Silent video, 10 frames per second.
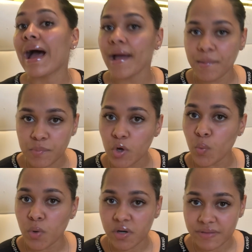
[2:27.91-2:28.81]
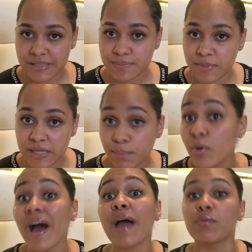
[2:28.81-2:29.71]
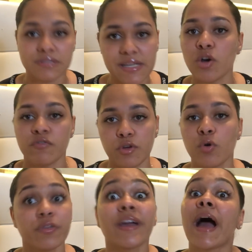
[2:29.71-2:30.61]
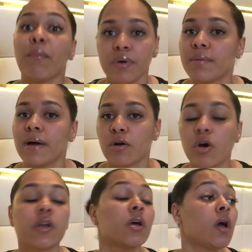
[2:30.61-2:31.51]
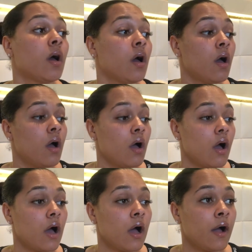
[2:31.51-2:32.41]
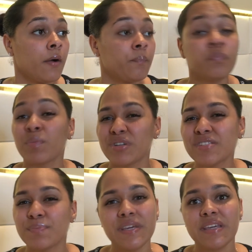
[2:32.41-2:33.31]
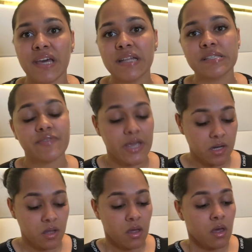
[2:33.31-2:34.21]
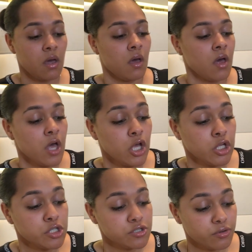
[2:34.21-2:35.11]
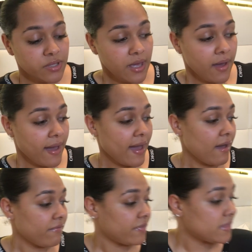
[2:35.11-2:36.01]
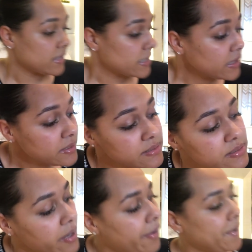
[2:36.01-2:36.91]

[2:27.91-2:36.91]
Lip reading: I'm not one of these people. I will take off the whole thing and put it back on. But to pee, yeah, it's fine. So, yeah, I have this.